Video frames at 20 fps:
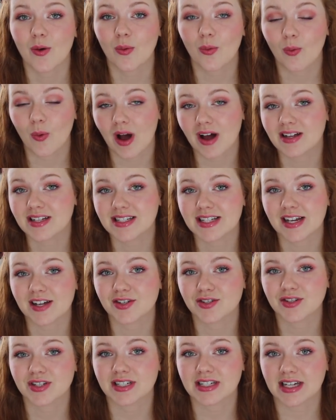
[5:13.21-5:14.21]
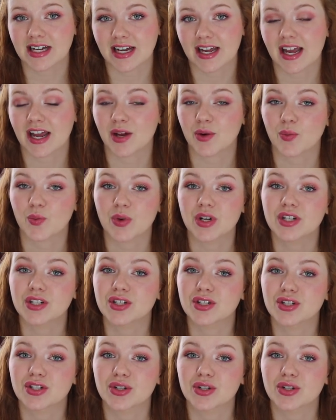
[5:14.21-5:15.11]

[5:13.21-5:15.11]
while Sandra and Diane went